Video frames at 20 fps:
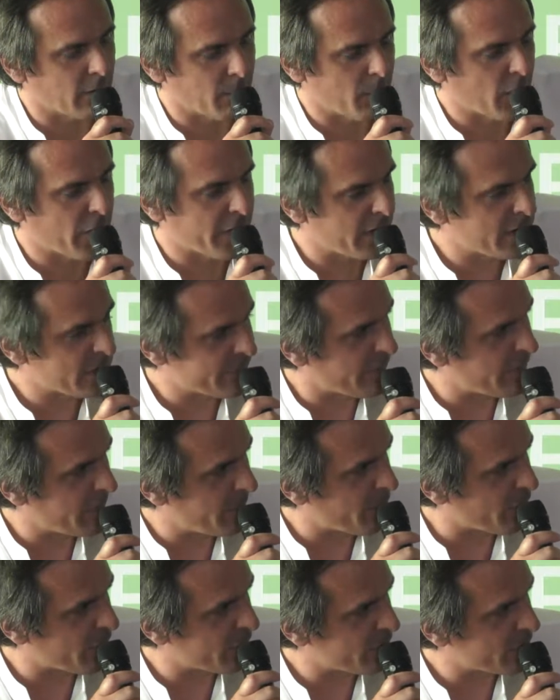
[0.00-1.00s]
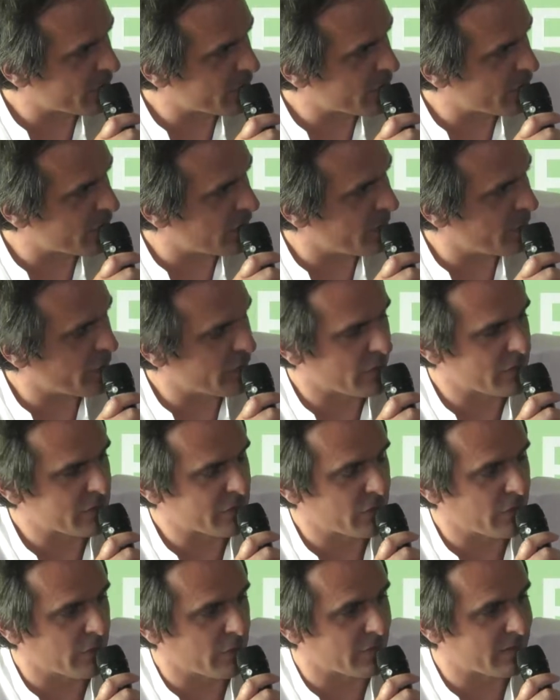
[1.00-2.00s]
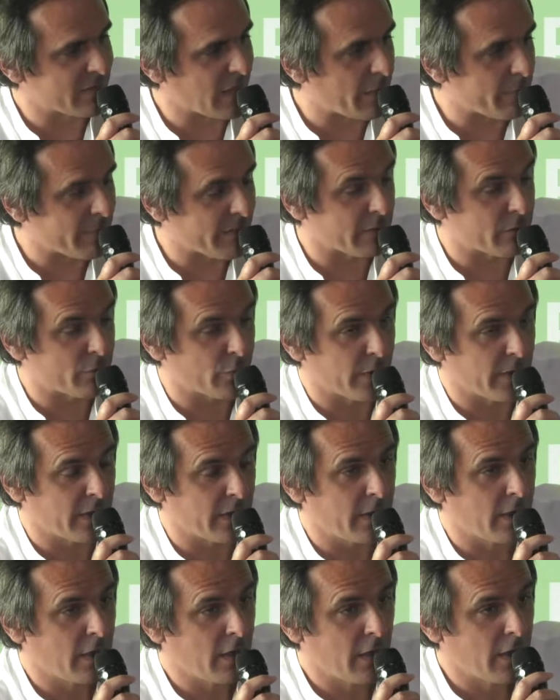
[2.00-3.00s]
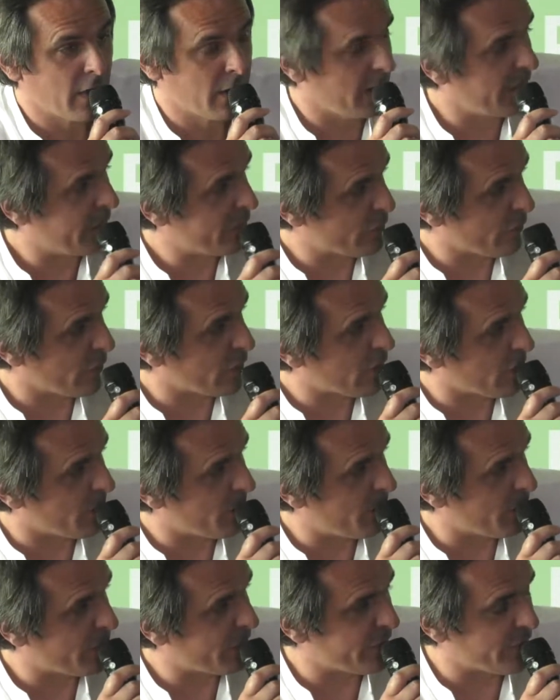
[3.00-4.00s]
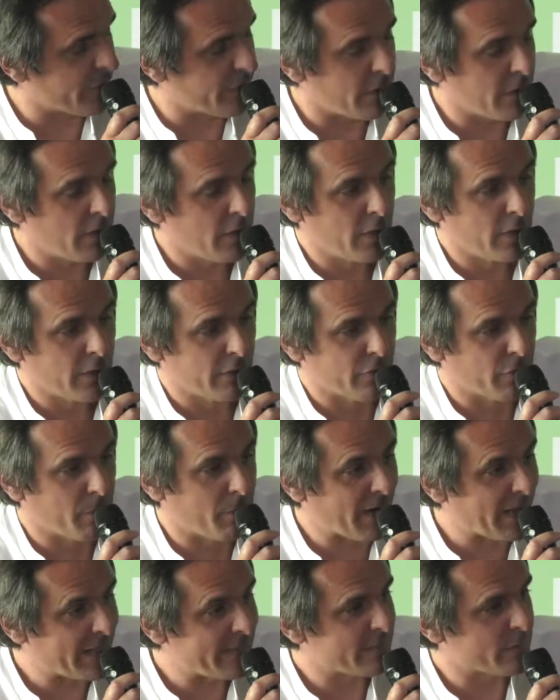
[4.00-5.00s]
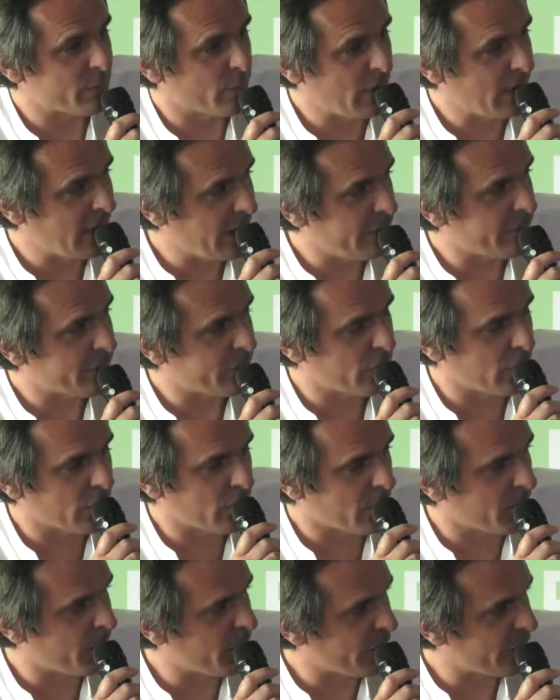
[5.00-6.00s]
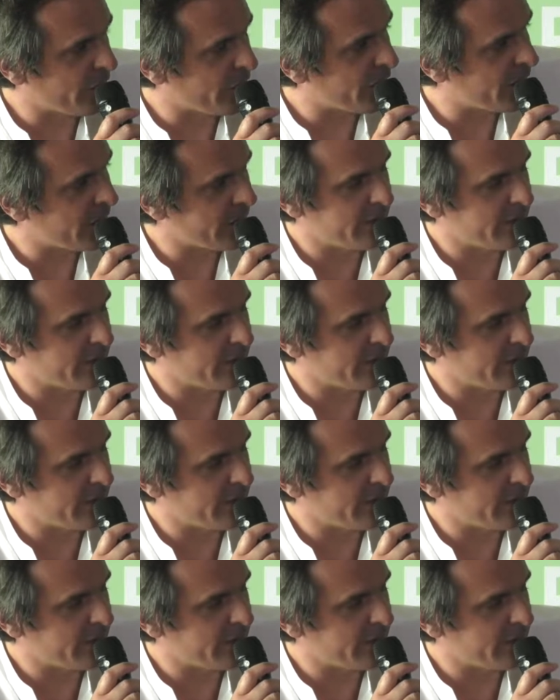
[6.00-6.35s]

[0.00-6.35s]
Money is very important, sure, but also the time that we live to a composer, the place we live to a composer.